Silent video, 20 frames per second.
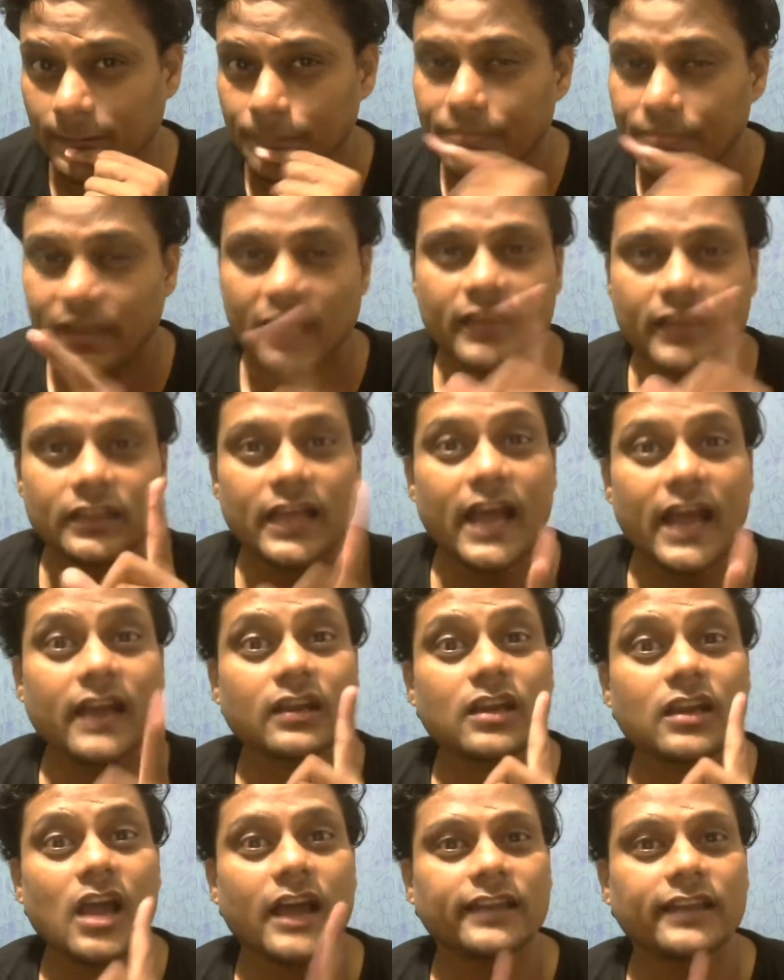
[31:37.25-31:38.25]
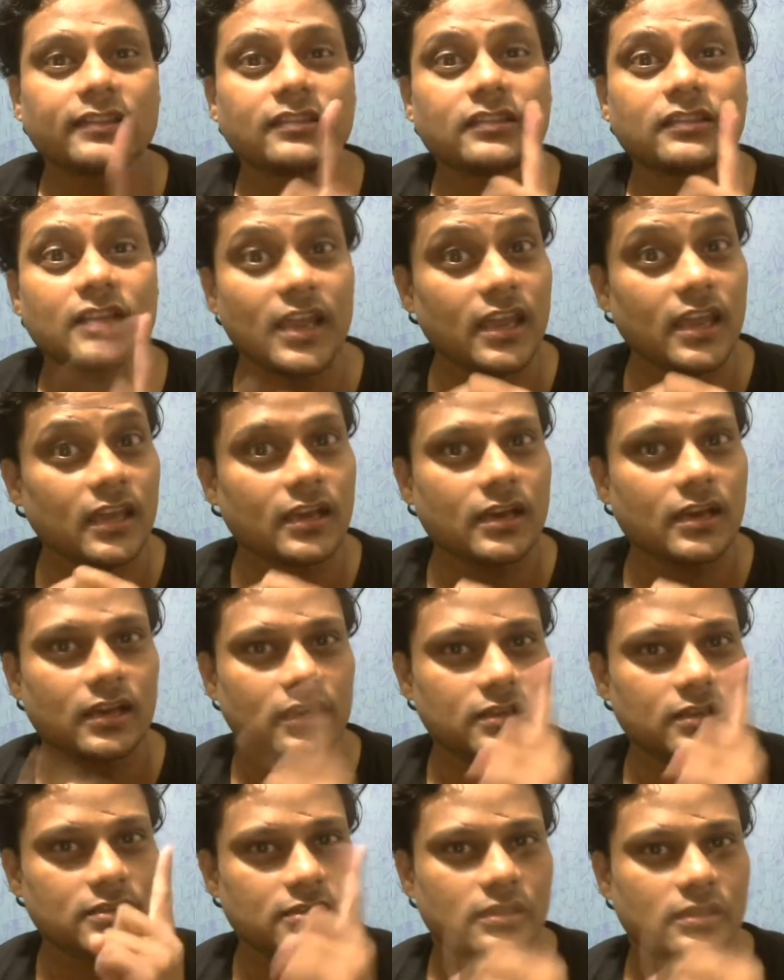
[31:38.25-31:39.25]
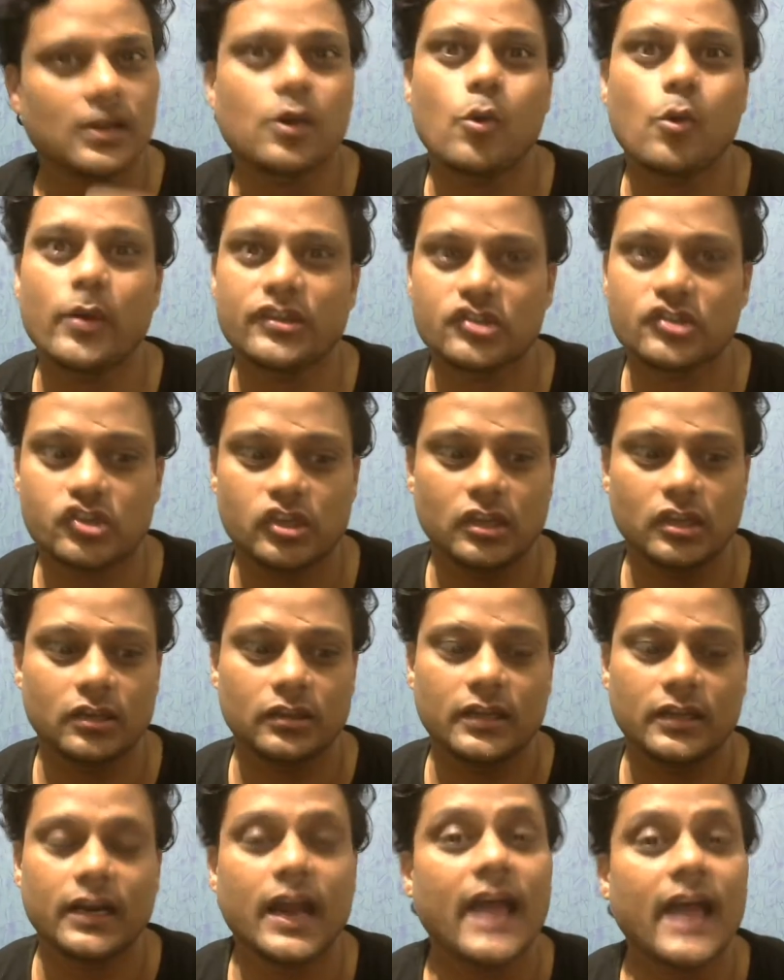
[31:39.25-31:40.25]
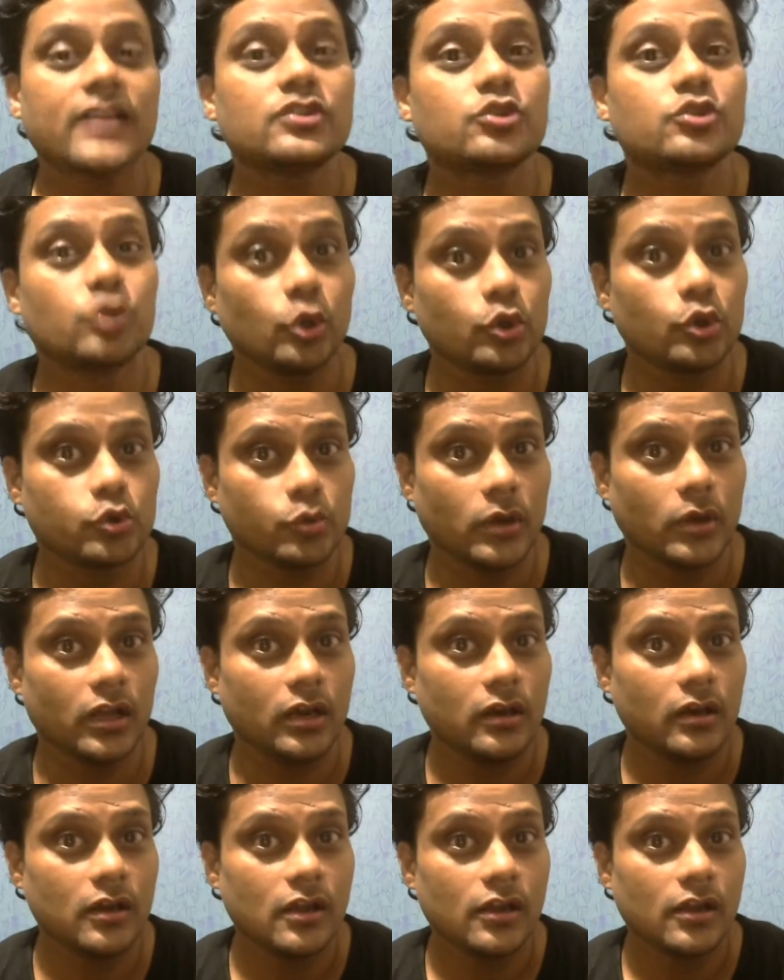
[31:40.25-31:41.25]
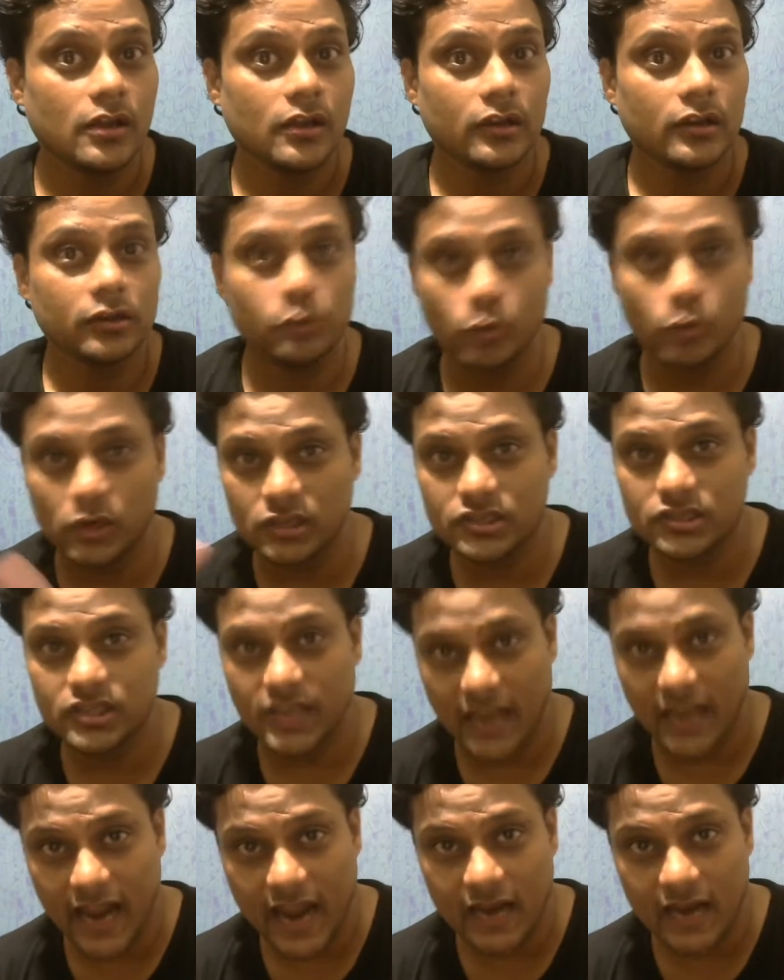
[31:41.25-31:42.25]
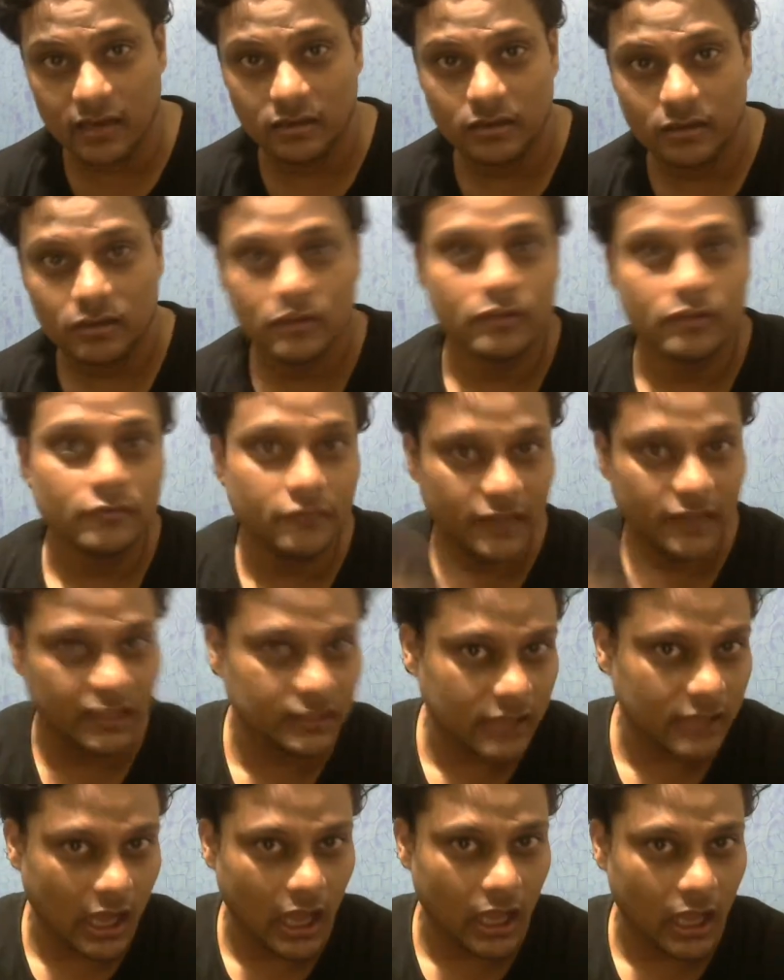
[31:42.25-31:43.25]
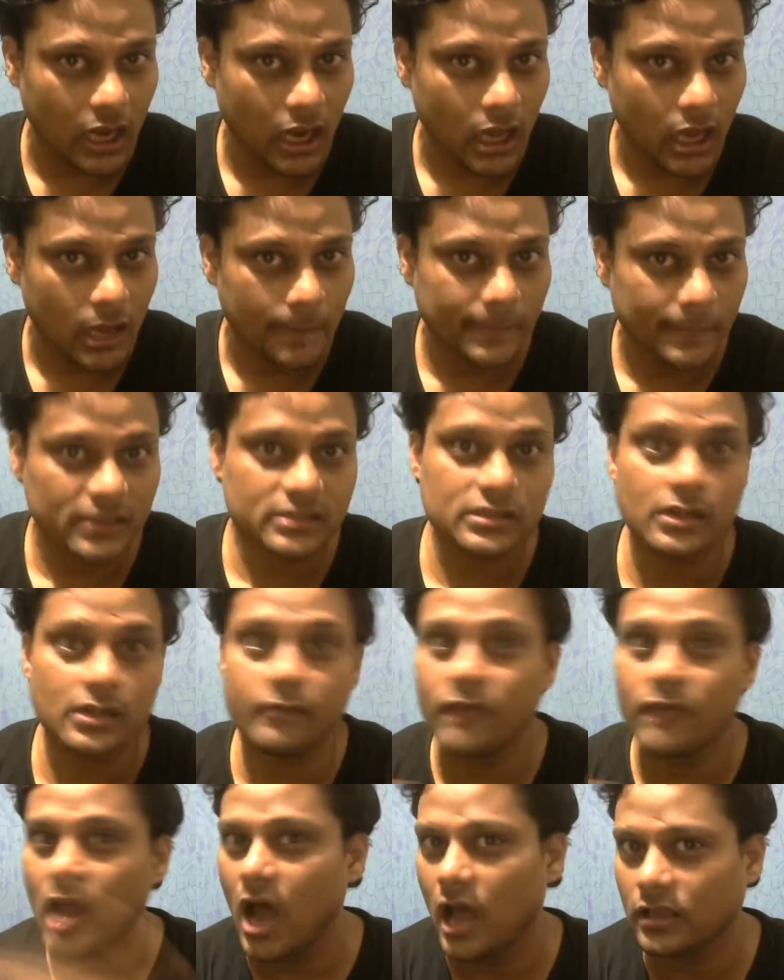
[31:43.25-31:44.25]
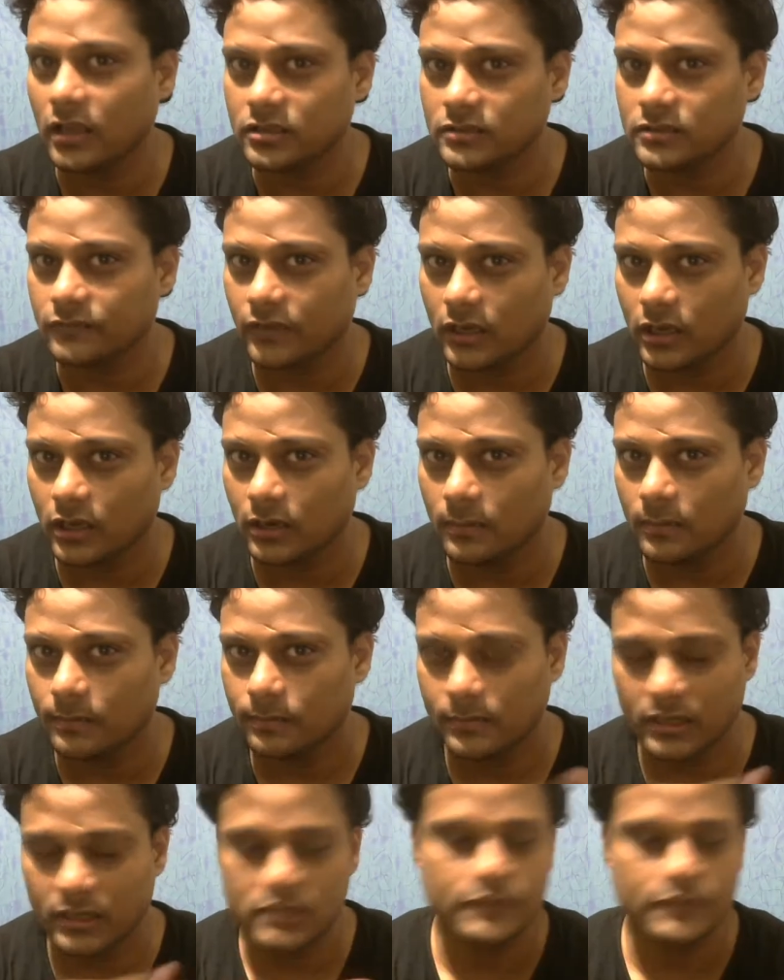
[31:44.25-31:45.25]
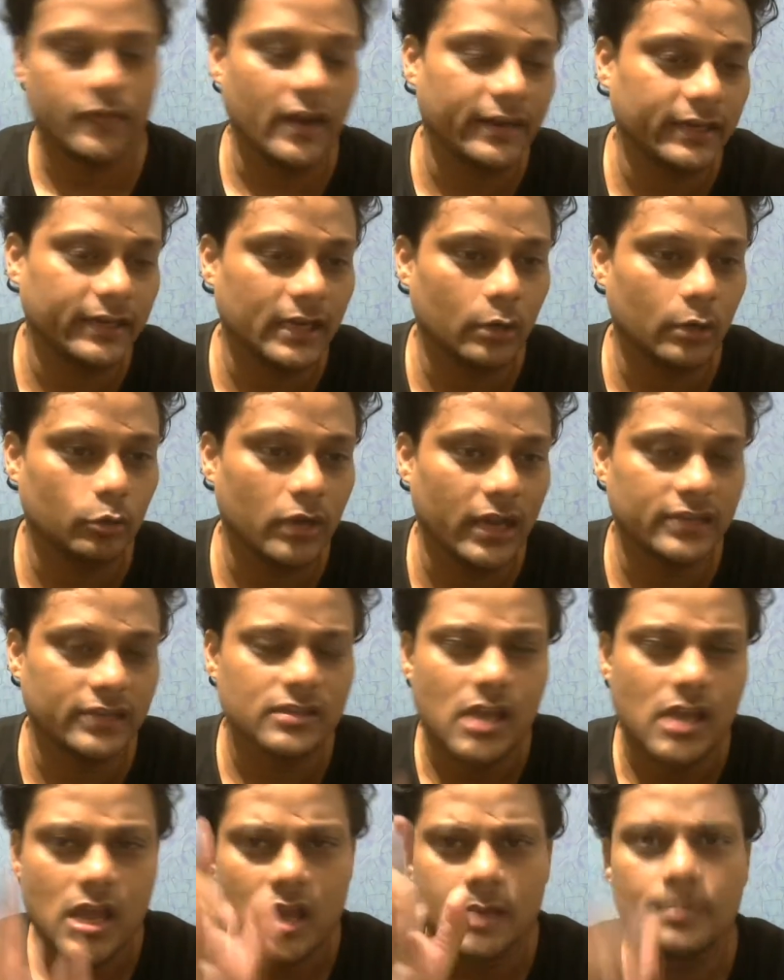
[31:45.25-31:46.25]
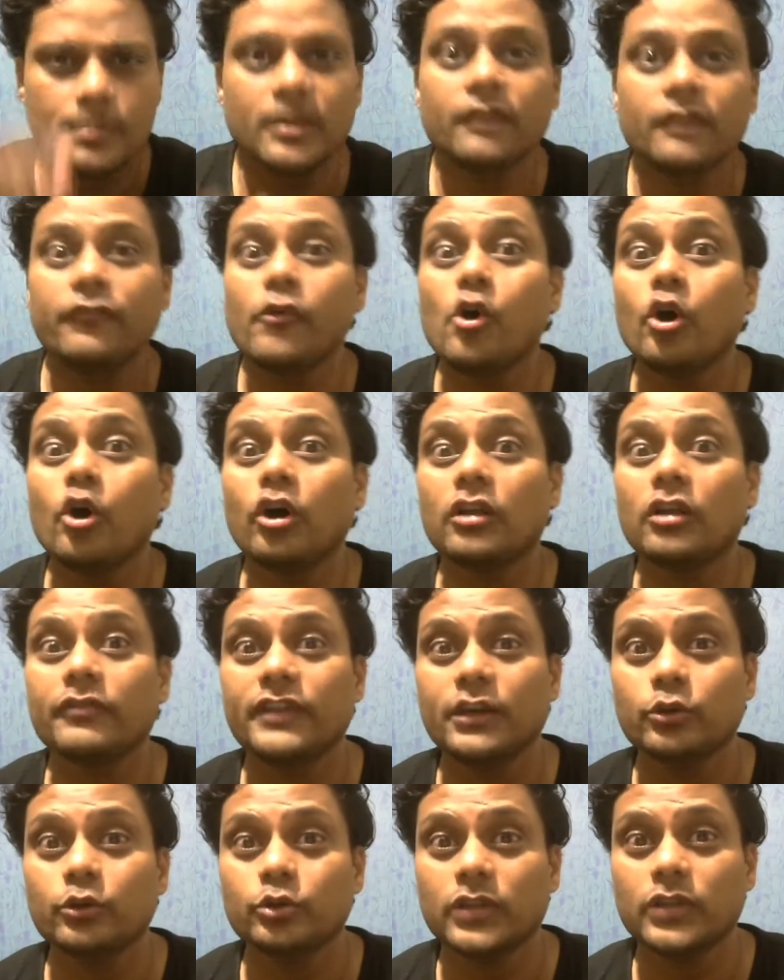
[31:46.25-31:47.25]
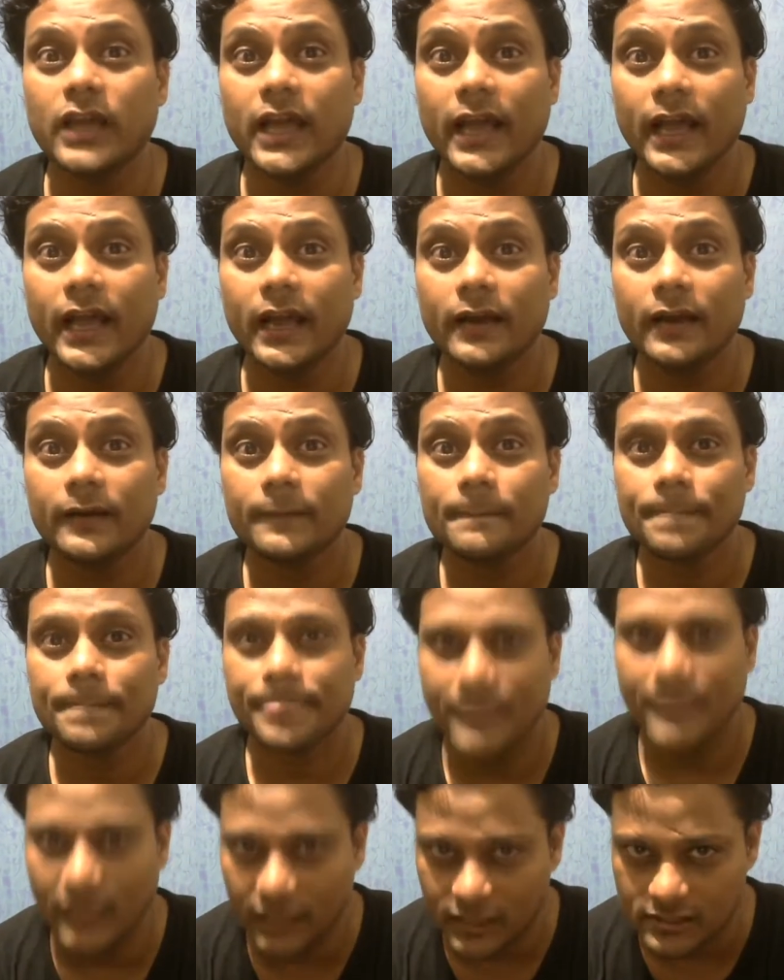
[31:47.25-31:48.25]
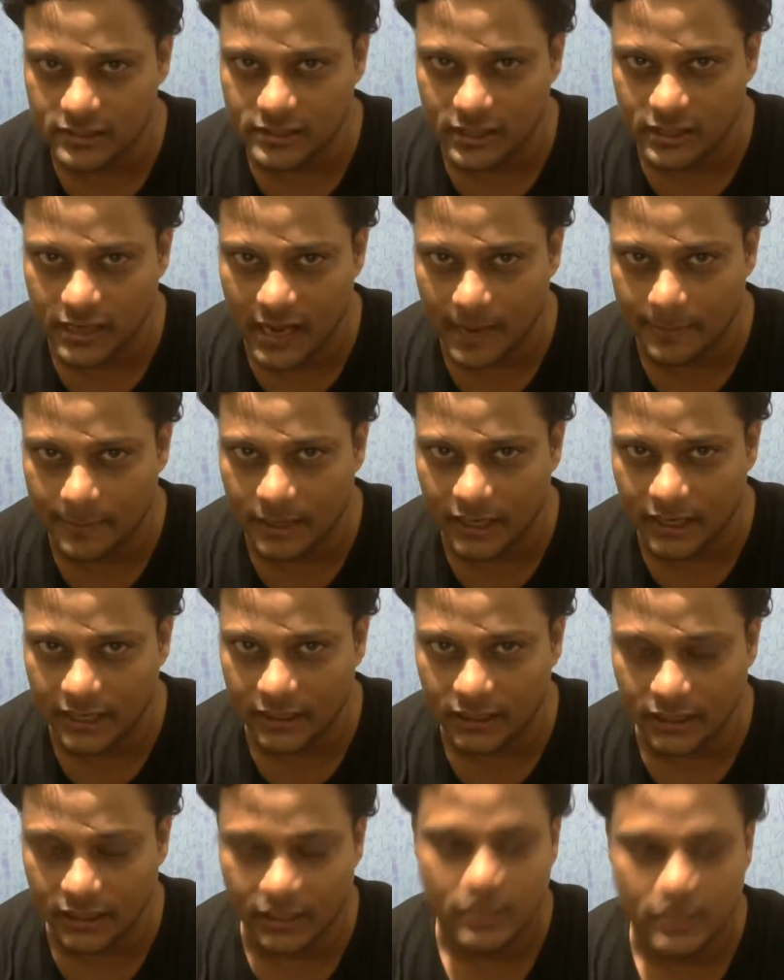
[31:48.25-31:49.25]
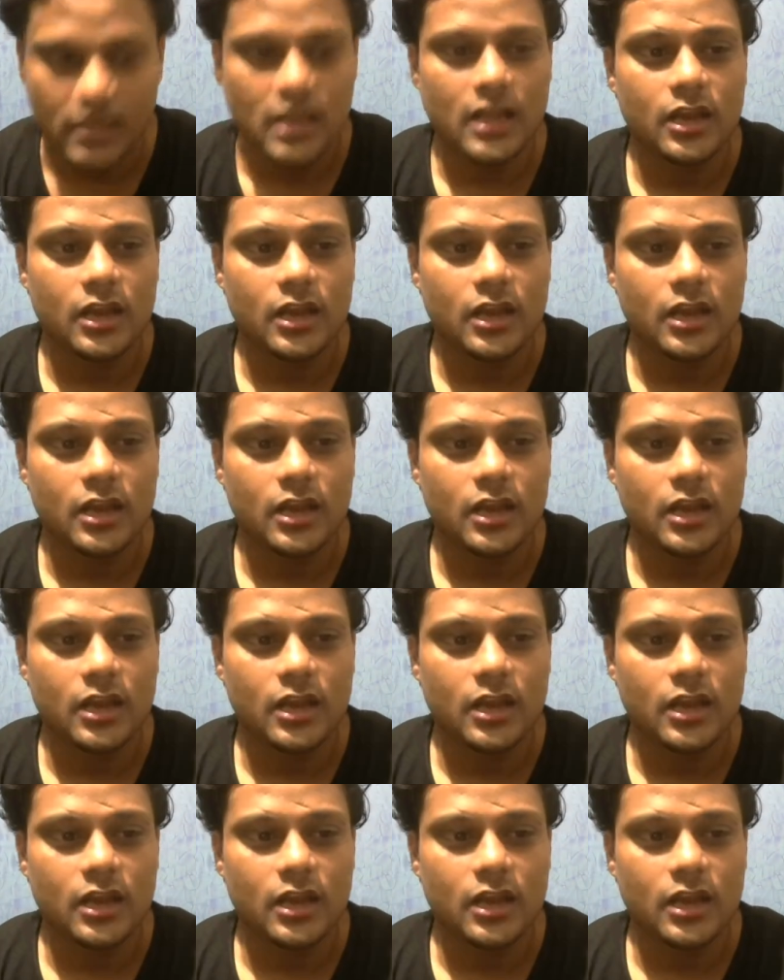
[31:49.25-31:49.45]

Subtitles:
And that, I think, is the question that, as usual, towards the end, Vetal must have asked Vikram. Let's find out, guys. Before we do that, there is a grammar entry.